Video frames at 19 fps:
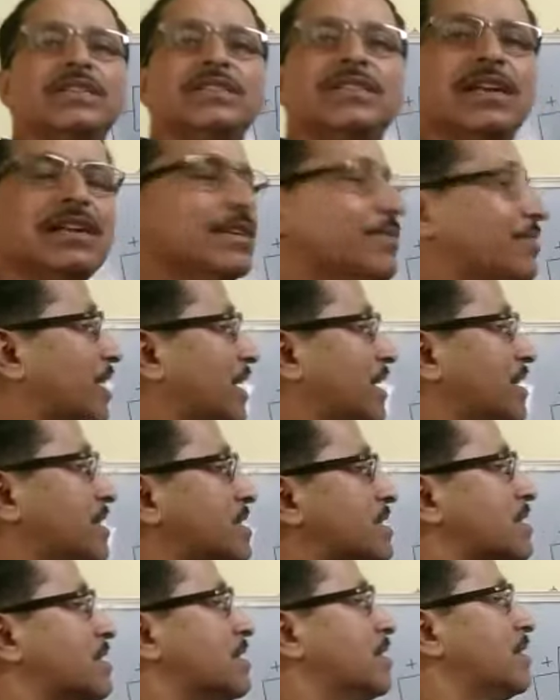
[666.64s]

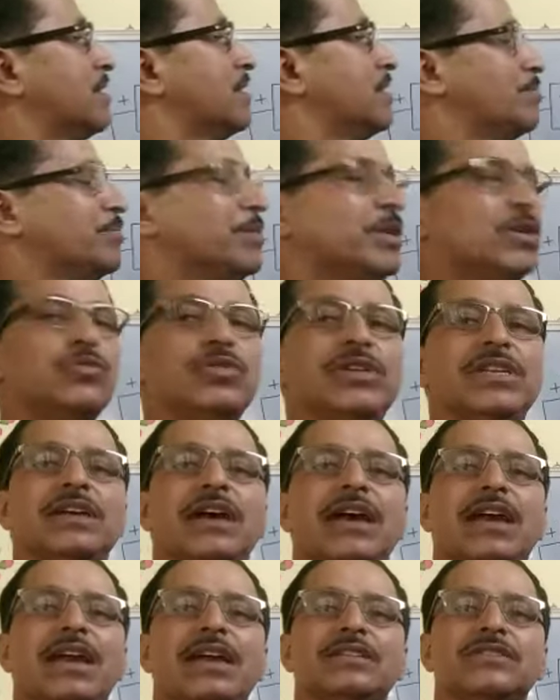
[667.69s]
difference between
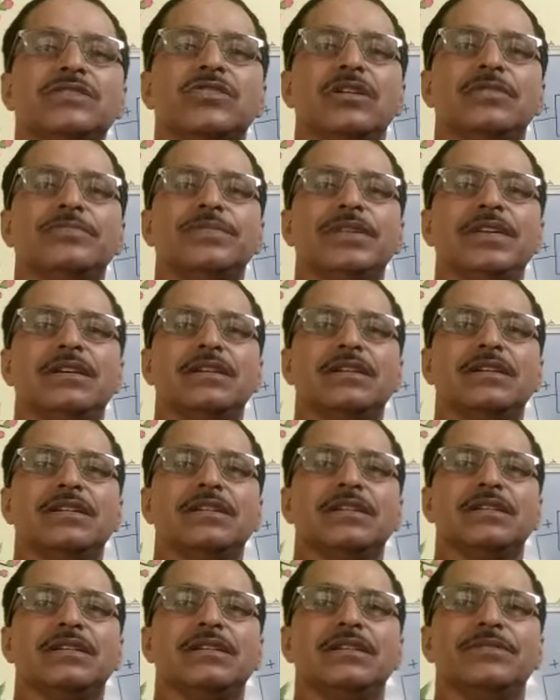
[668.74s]
the ends of the
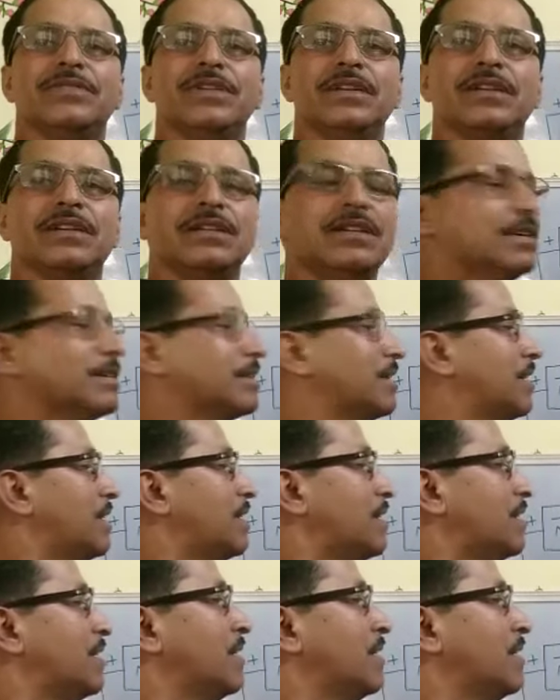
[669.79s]
given conductor